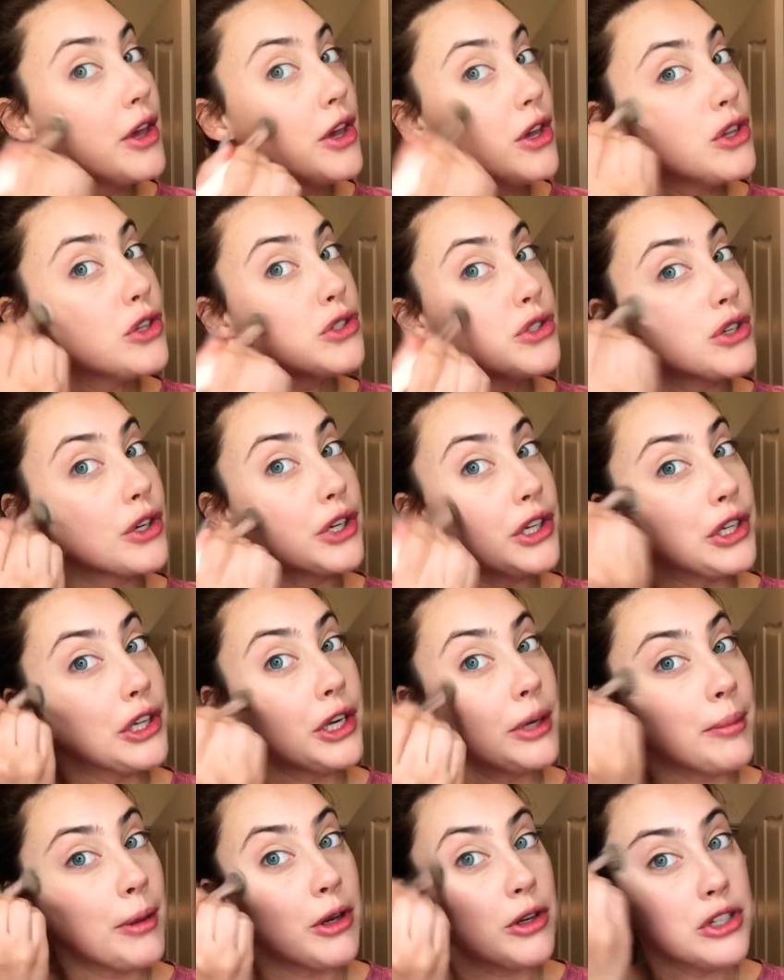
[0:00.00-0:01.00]
circular
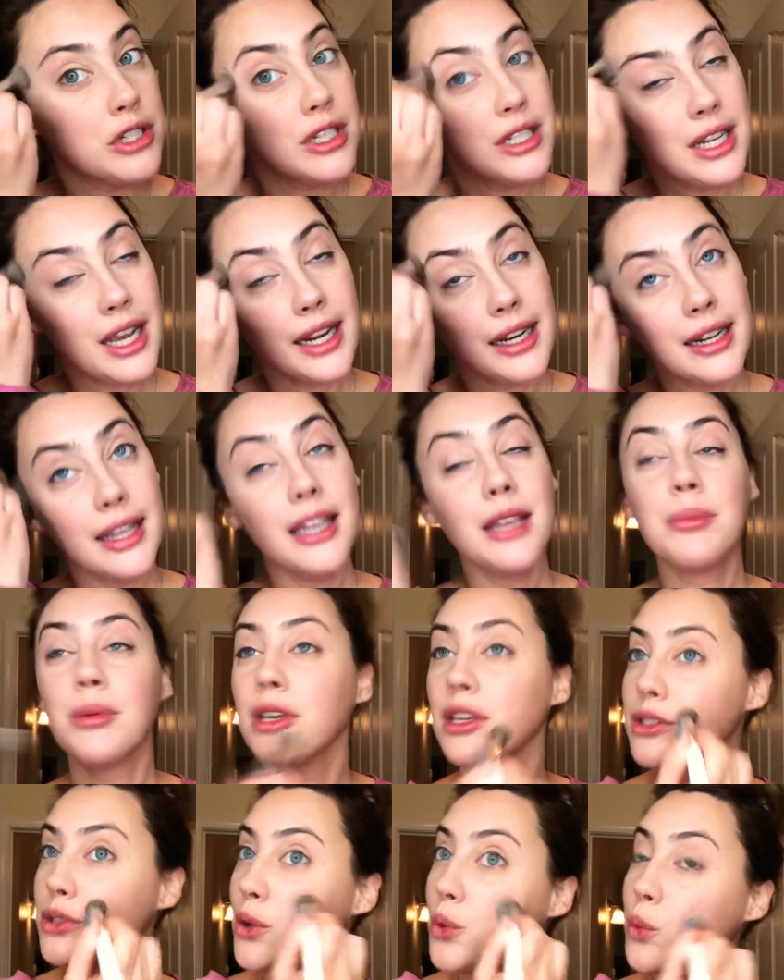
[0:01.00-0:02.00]
motion technique,
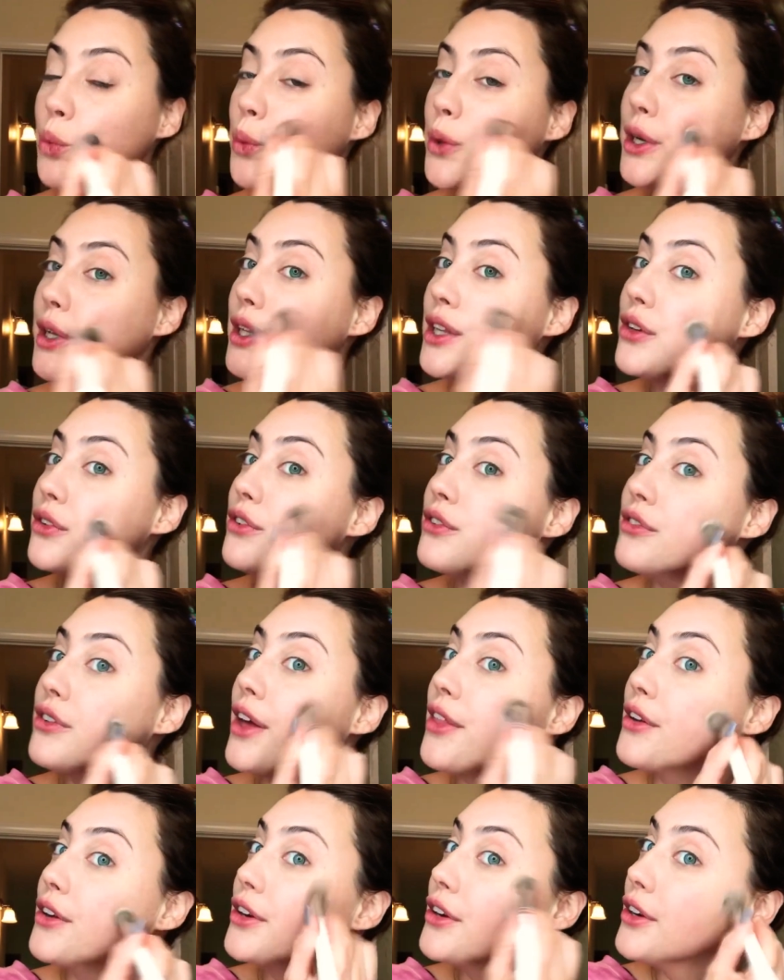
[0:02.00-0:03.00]
because it really
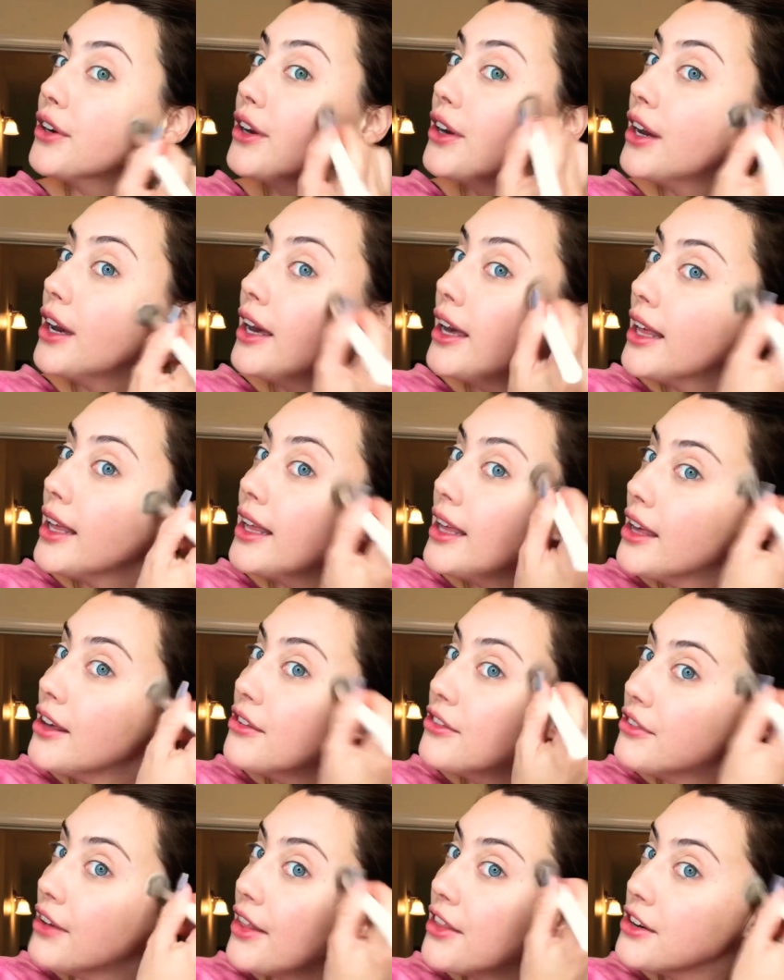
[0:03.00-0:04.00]

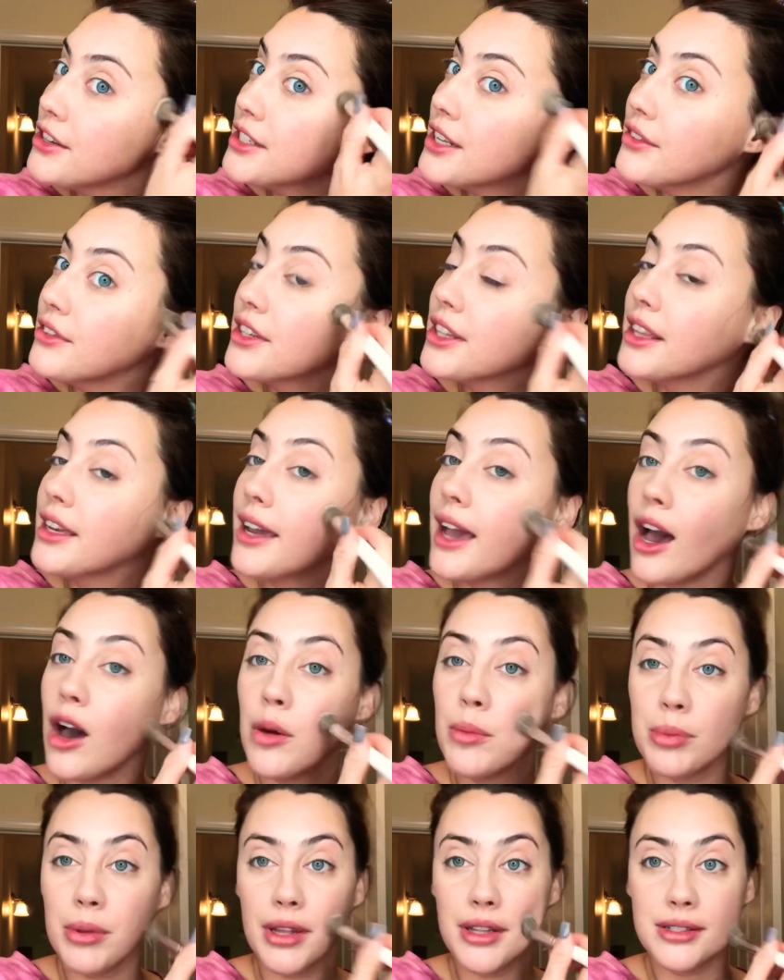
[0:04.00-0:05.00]
feathers everything out,
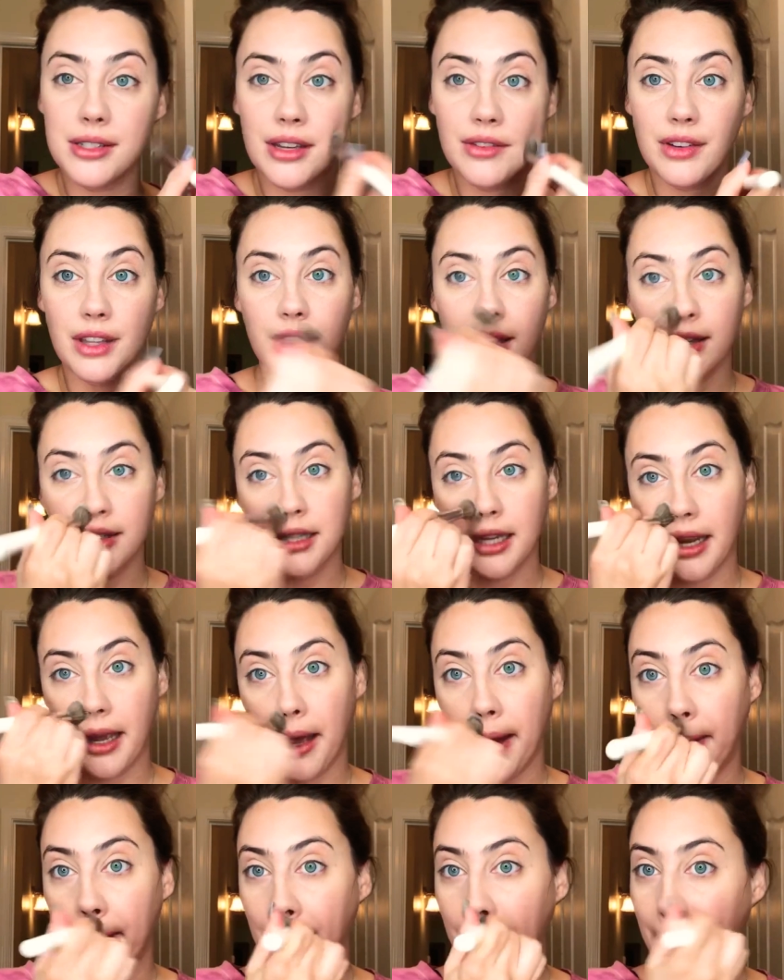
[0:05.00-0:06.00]
blends everything
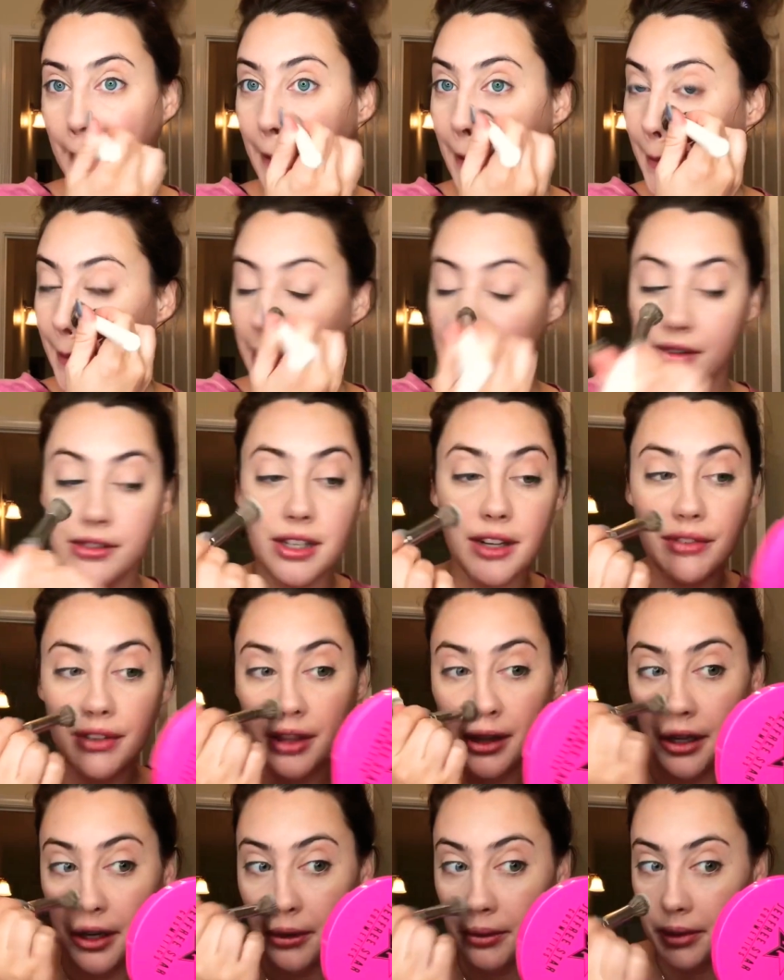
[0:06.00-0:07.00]
together, and gives
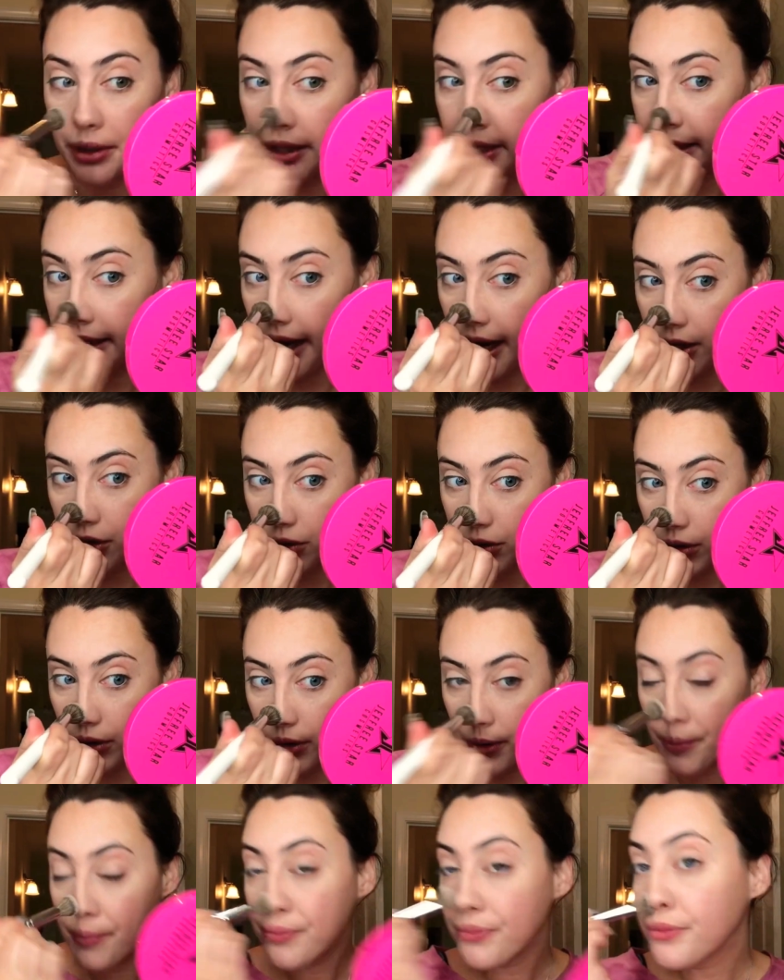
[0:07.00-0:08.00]
everything a really
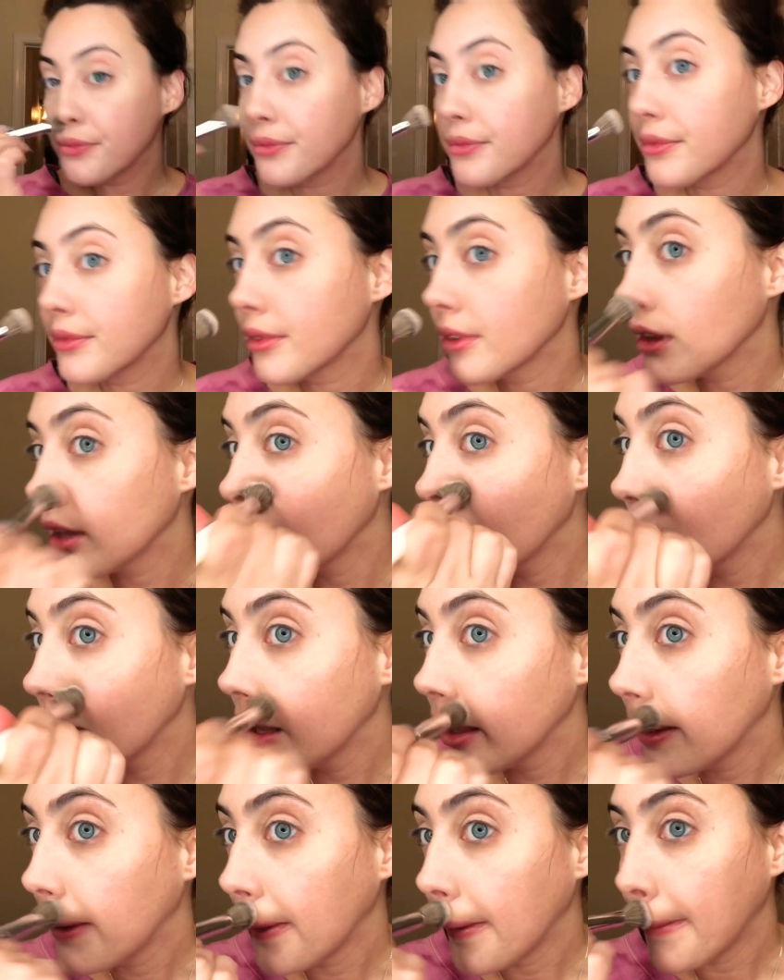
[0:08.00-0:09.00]
natural
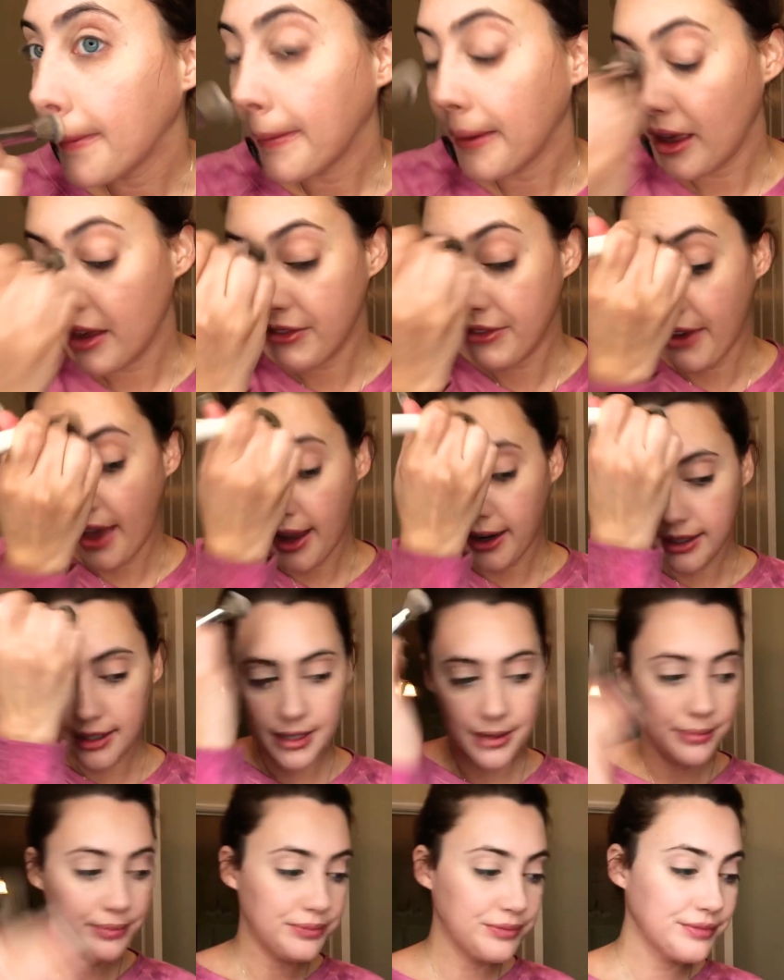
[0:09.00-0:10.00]
effect.
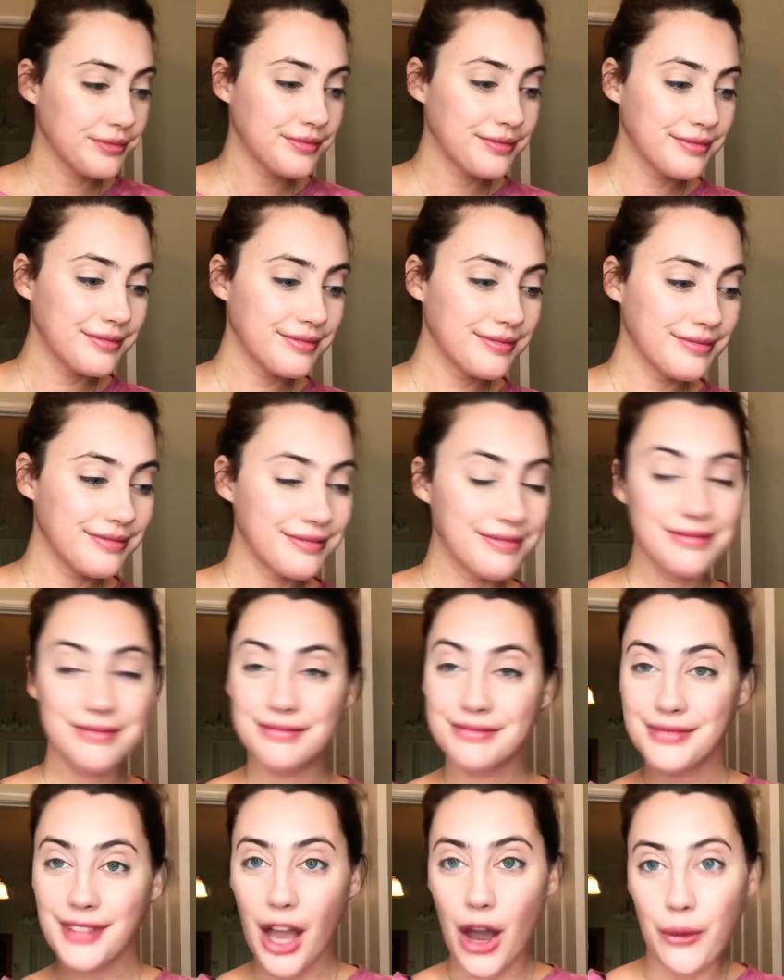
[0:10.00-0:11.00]

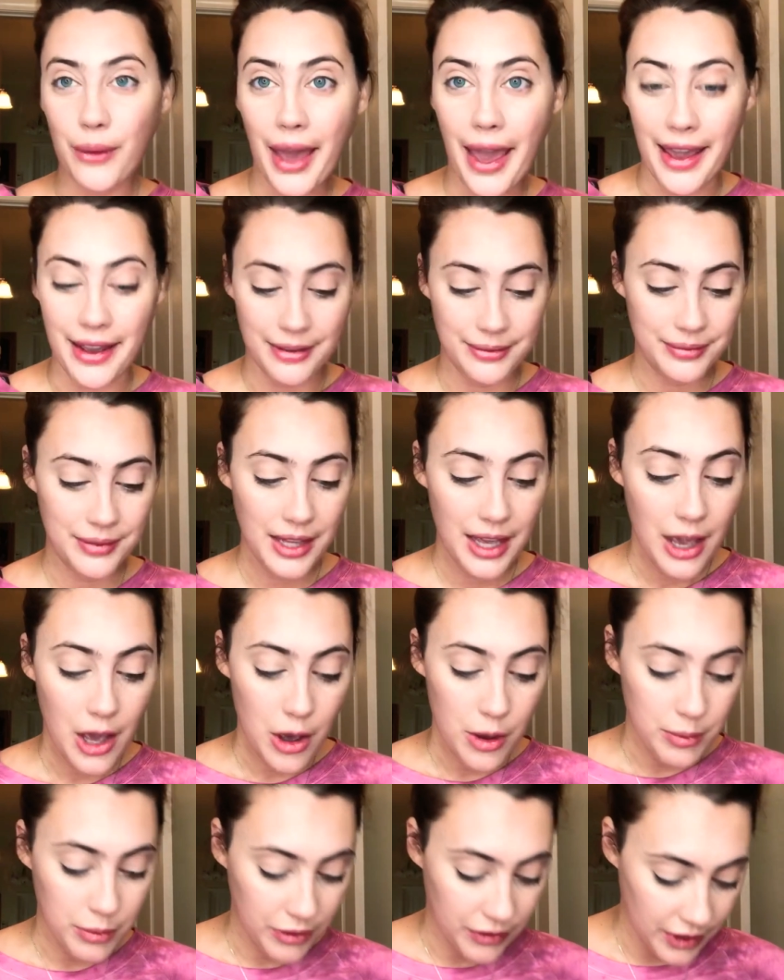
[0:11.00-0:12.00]
Okay,
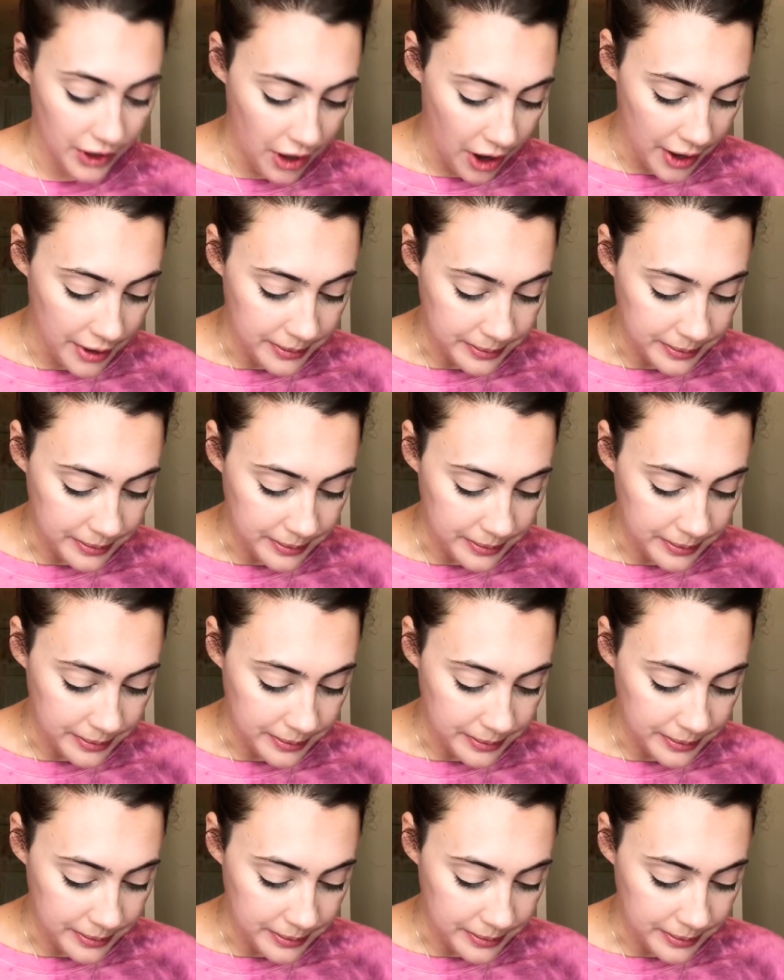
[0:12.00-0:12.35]
moving on.